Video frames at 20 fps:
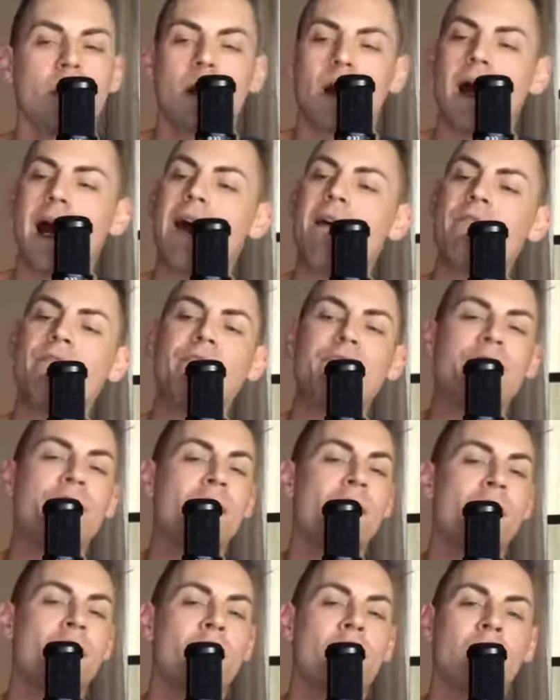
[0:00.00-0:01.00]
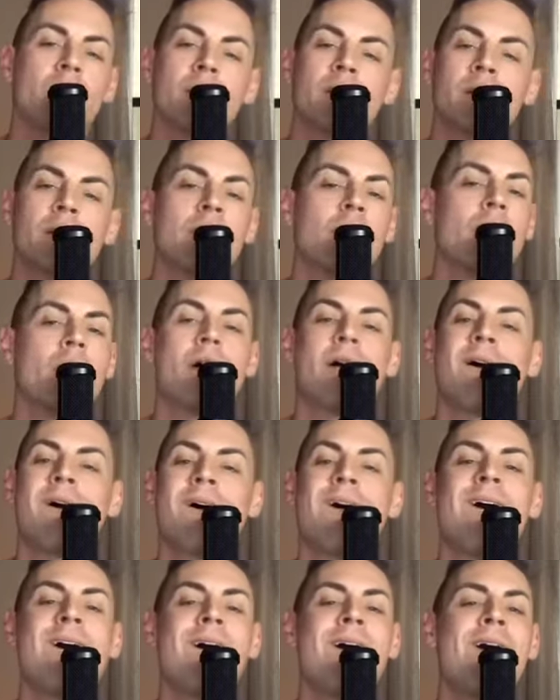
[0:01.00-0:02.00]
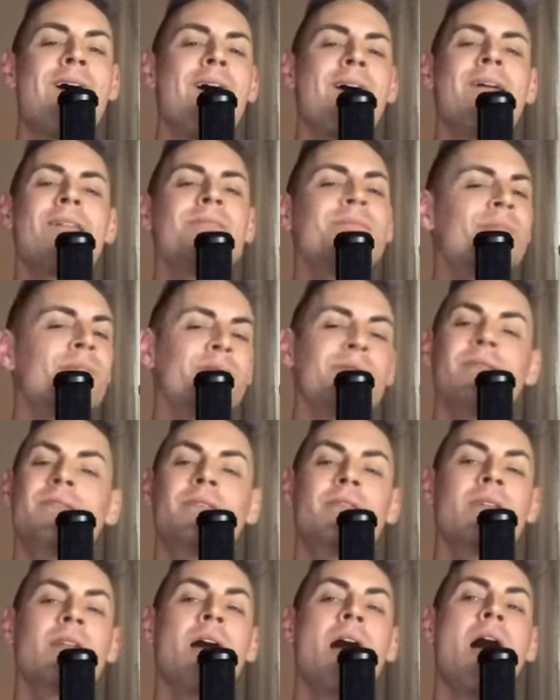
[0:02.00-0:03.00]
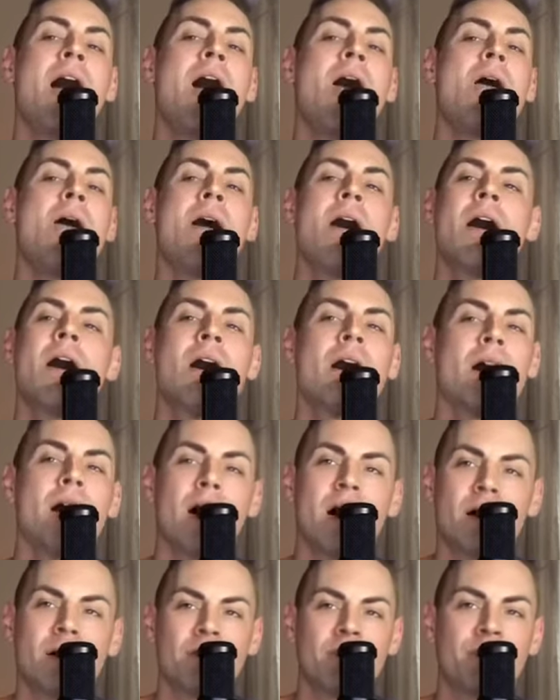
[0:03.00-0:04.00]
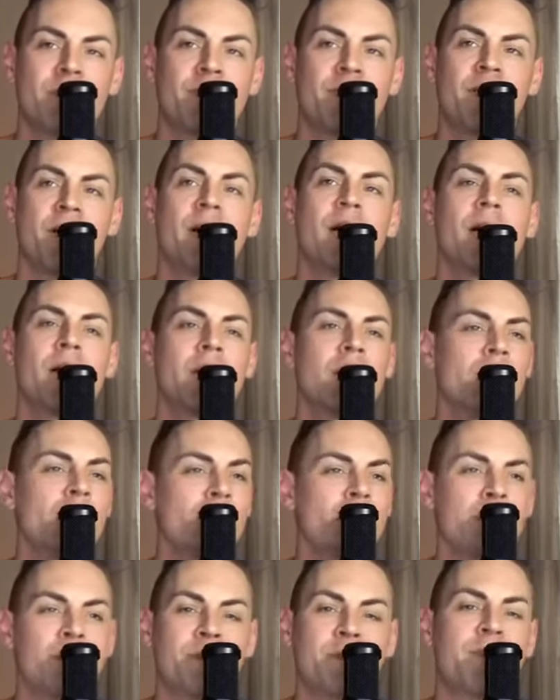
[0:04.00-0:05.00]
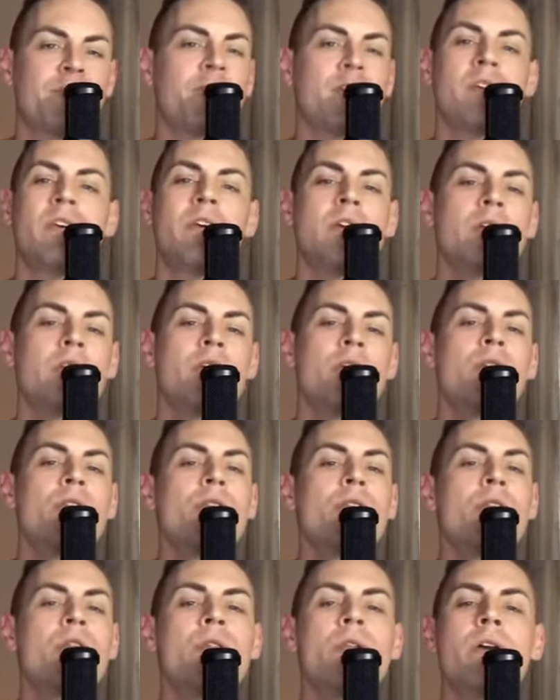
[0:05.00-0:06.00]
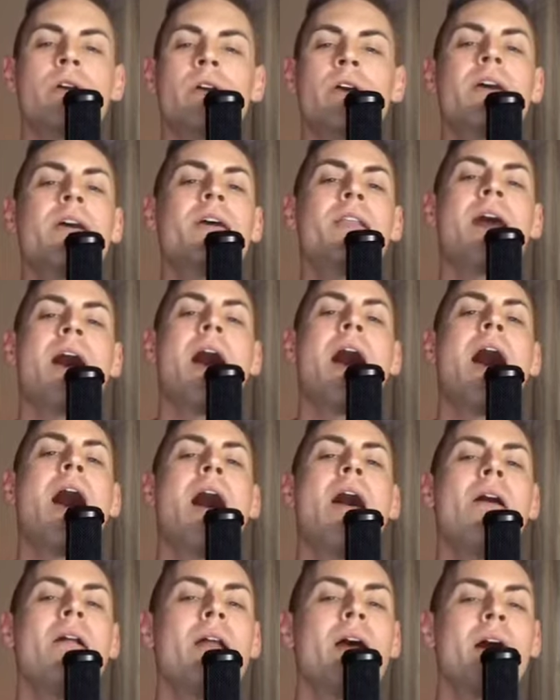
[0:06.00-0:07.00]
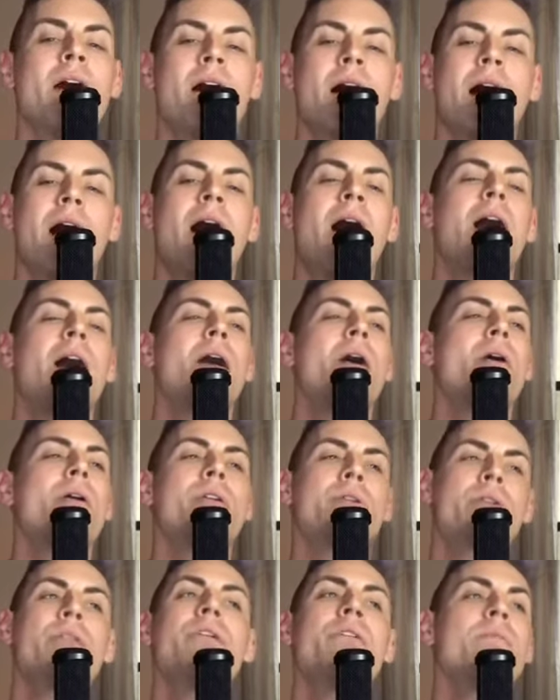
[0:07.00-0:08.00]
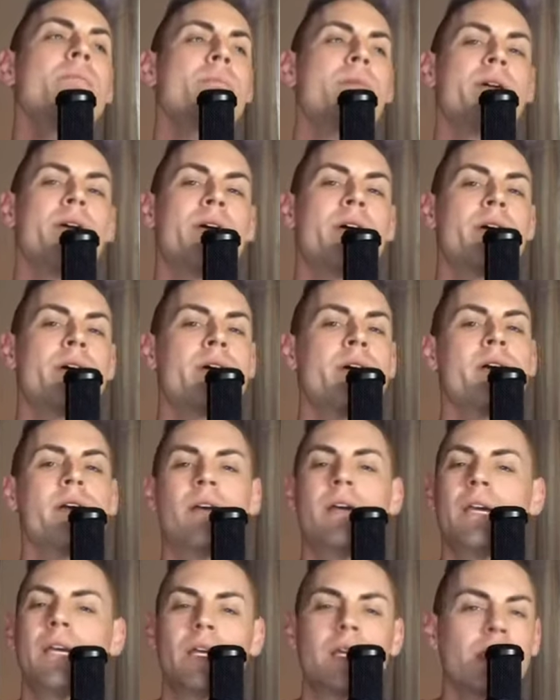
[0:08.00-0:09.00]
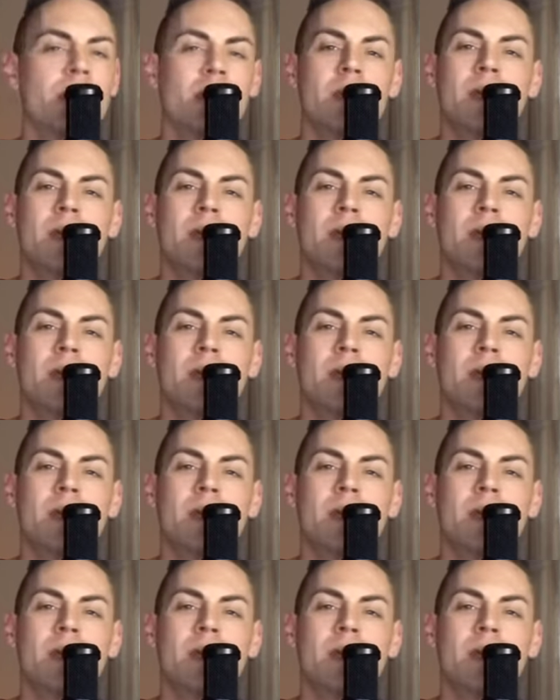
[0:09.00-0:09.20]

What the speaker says: I've fallen hard, but now I'm finally figuring out how to make